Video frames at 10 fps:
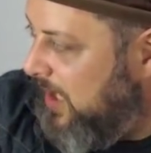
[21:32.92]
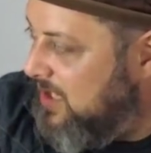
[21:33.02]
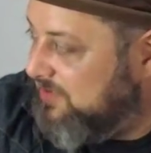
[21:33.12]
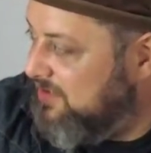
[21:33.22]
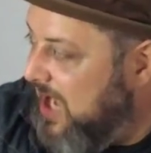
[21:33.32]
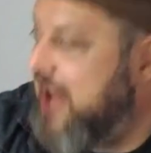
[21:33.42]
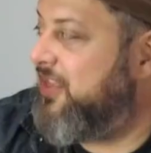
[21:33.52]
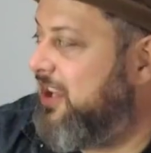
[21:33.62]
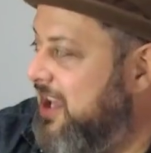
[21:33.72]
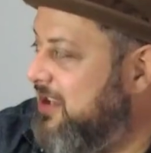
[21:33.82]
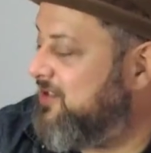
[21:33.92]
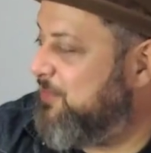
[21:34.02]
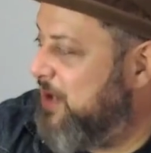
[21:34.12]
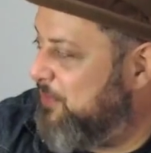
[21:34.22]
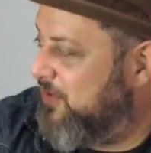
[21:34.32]
And it's not the gig
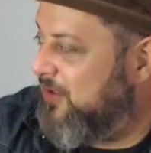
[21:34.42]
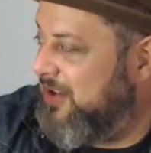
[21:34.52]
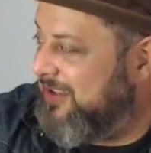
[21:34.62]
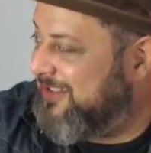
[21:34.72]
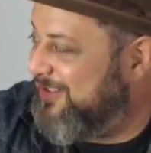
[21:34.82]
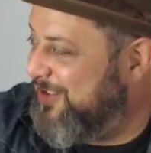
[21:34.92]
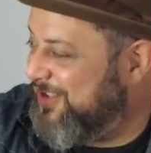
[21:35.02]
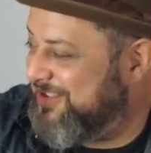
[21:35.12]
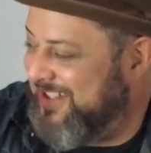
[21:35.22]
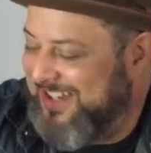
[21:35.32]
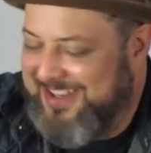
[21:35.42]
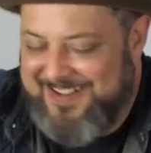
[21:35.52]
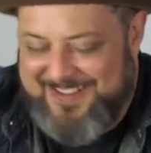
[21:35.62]
September 30th in New York City.